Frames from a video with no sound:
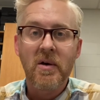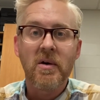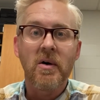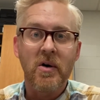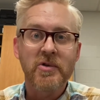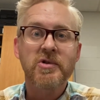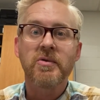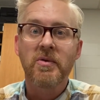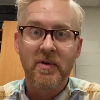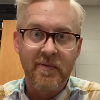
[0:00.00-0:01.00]
Also
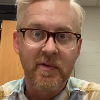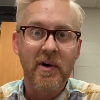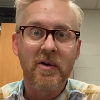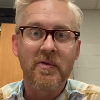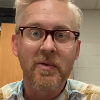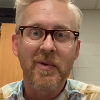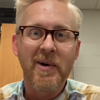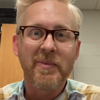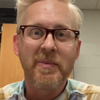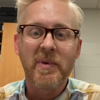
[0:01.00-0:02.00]
very
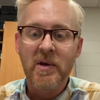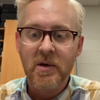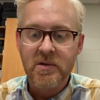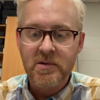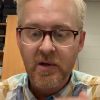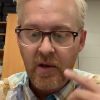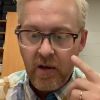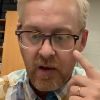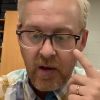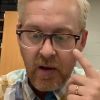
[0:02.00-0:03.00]
overwhelmed because
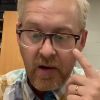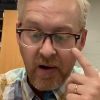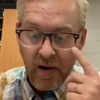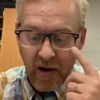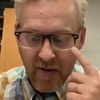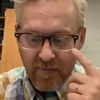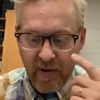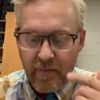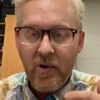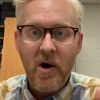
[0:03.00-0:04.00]
I've
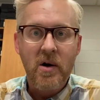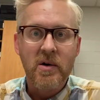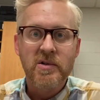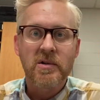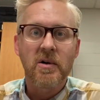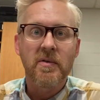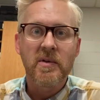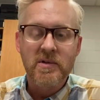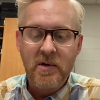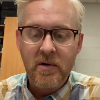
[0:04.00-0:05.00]
made progress in all
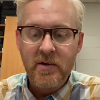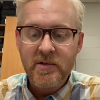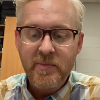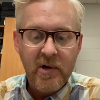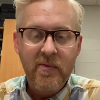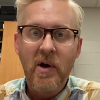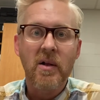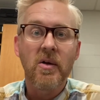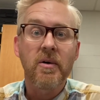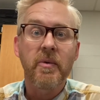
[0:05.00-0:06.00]
these areas, but I've got a
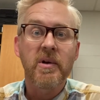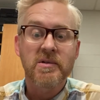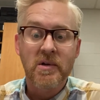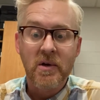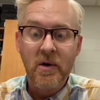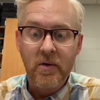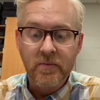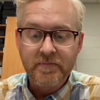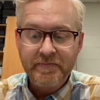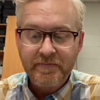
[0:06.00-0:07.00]
long ways to go.
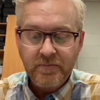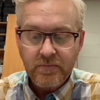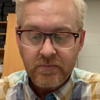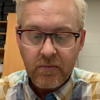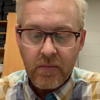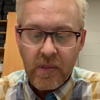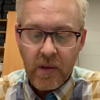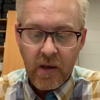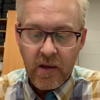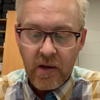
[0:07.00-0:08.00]

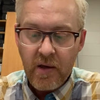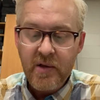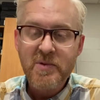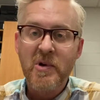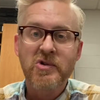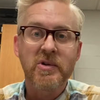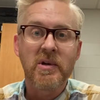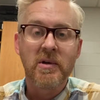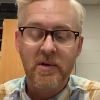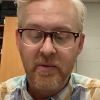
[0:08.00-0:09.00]
Especially
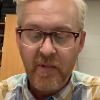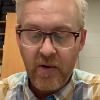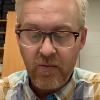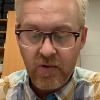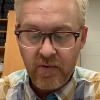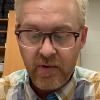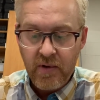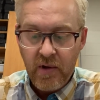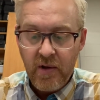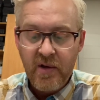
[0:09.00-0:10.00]
in my world,
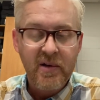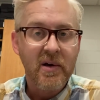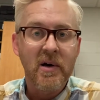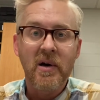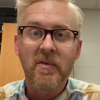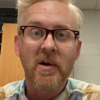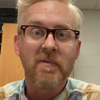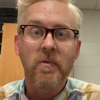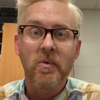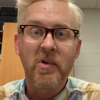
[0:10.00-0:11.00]
I've got to
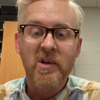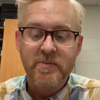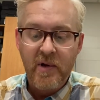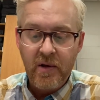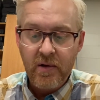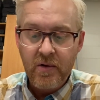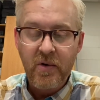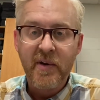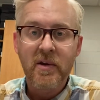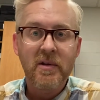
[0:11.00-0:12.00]
formalize my
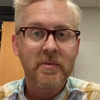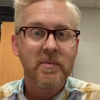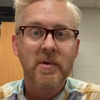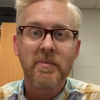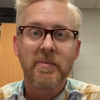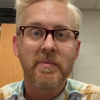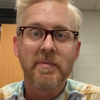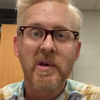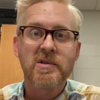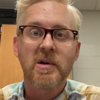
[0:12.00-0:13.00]
curriculum
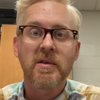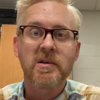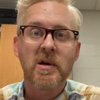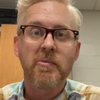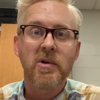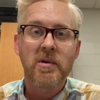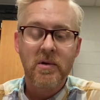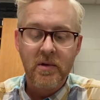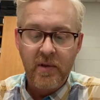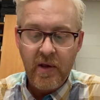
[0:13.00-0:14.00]
based on the template
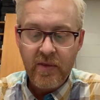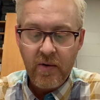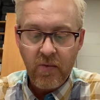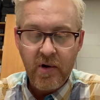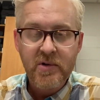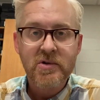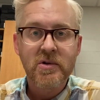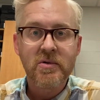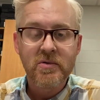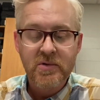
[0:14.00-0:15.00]
that they want us to
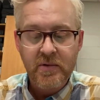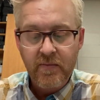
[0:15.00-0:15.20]
use,